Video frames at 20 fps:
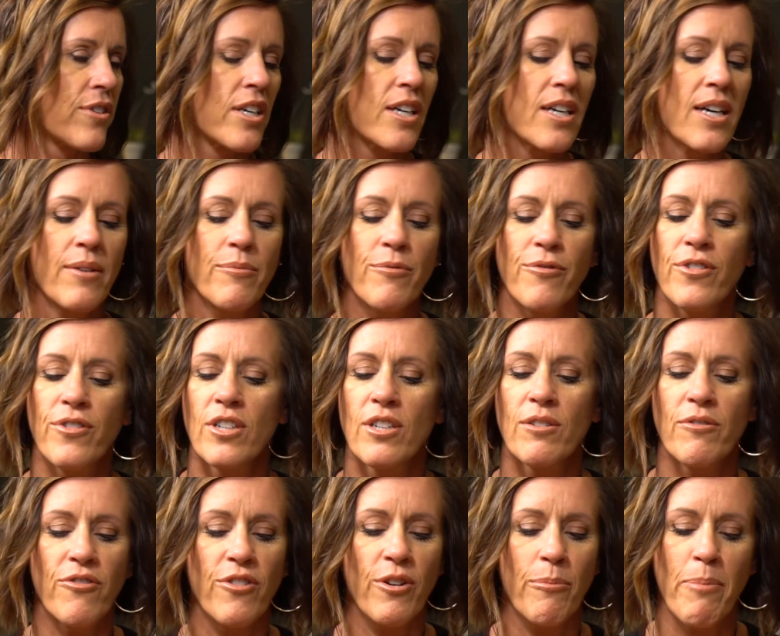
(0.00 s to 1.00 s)
for
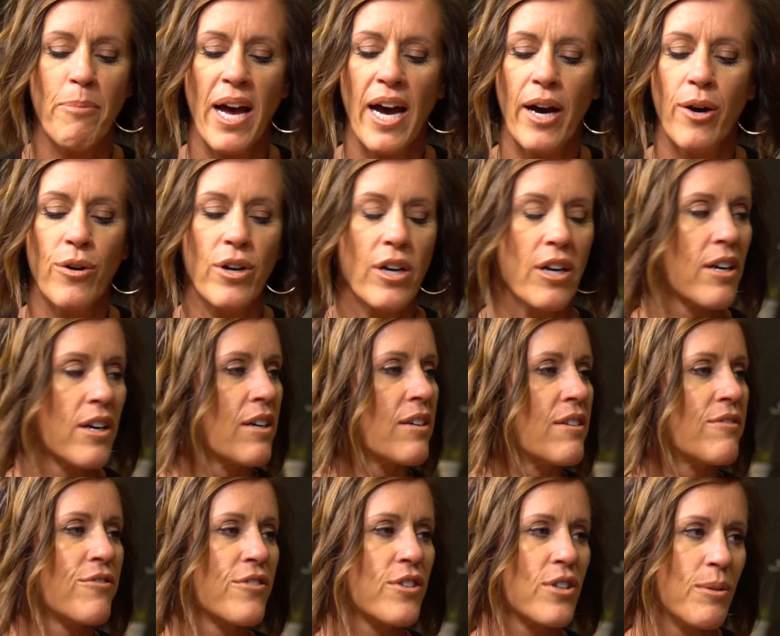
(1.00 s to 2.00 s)
comfort, yeah. for power,
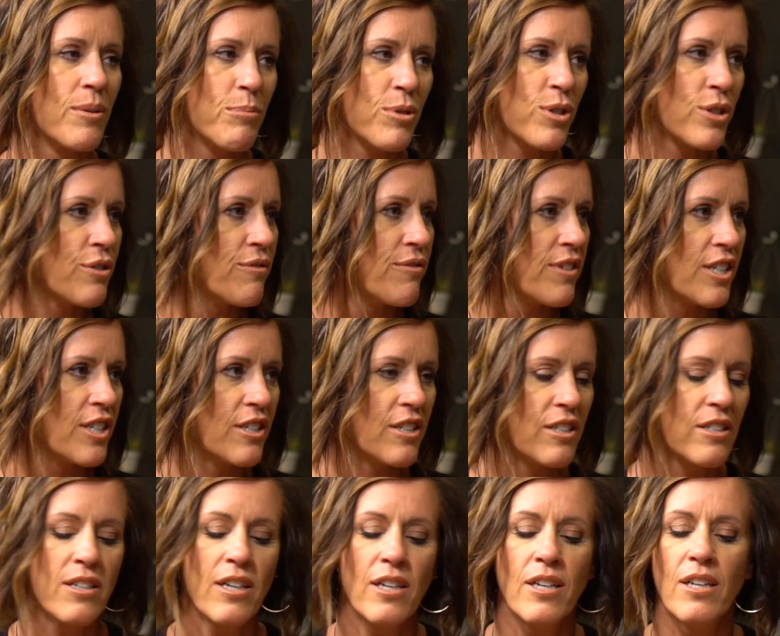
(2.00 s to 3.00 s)
for mm-hmm.
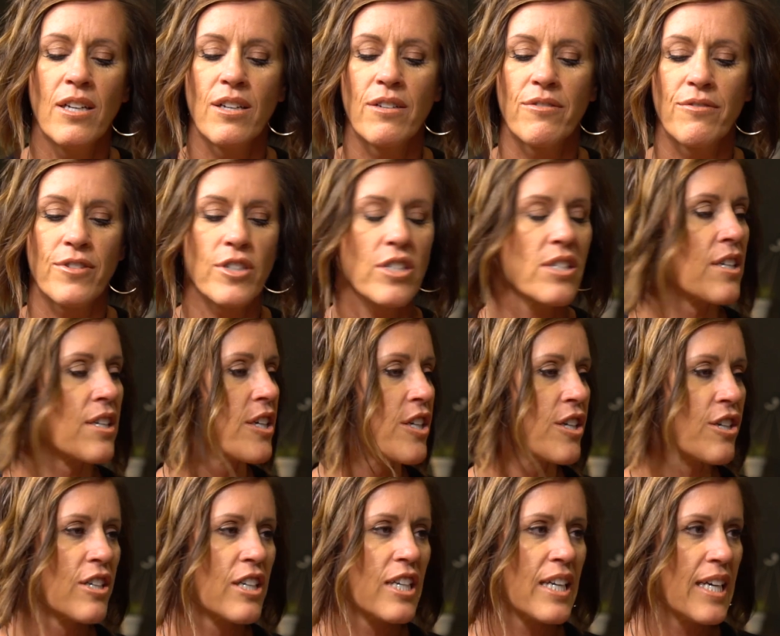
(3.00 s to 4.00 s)
approval, yeah. for
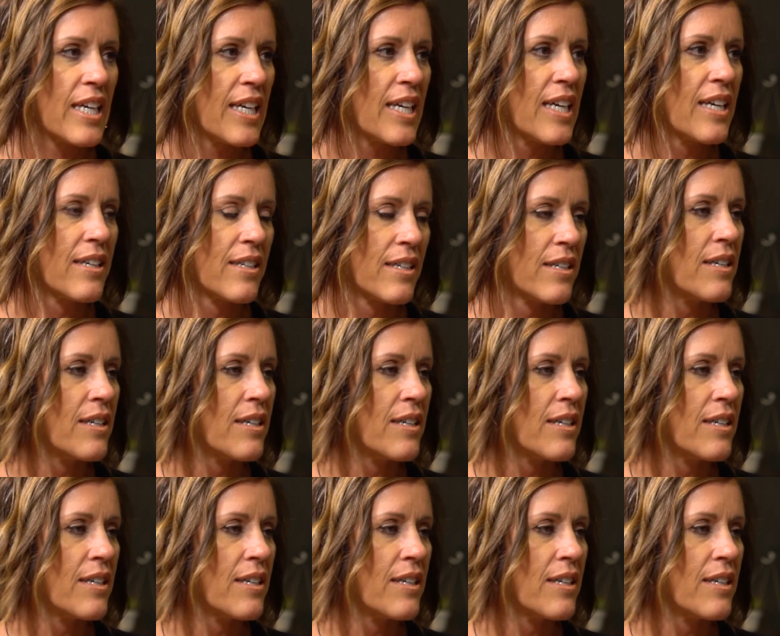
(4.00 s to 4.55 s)
security. Okay,